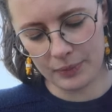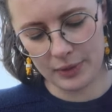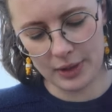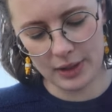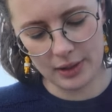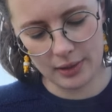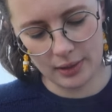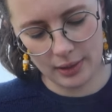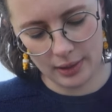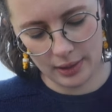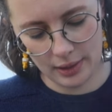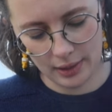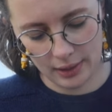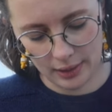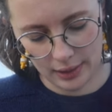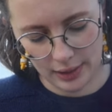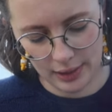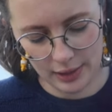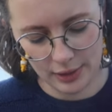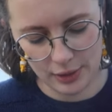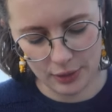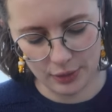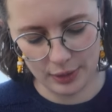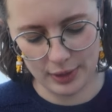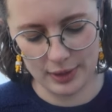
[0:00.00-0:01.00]
uh,
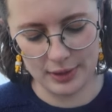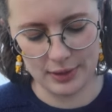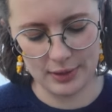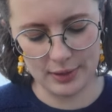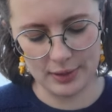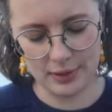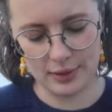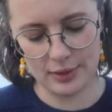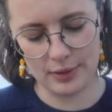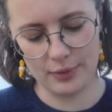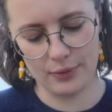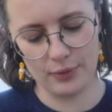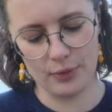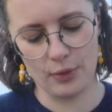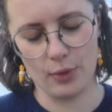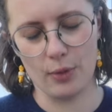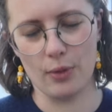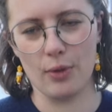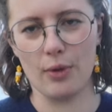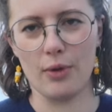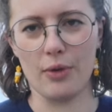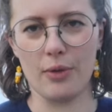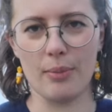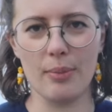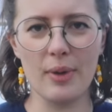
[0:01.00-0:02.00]
increases
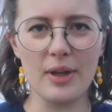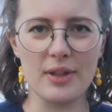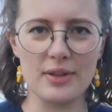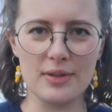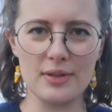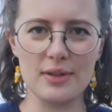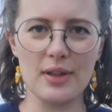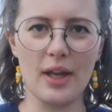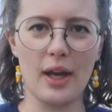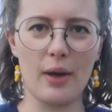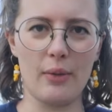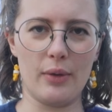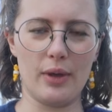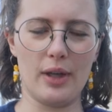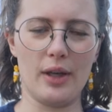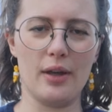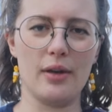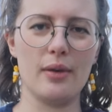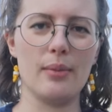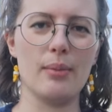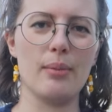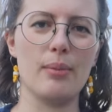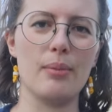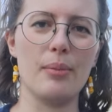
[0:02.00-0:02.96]
for the bust area,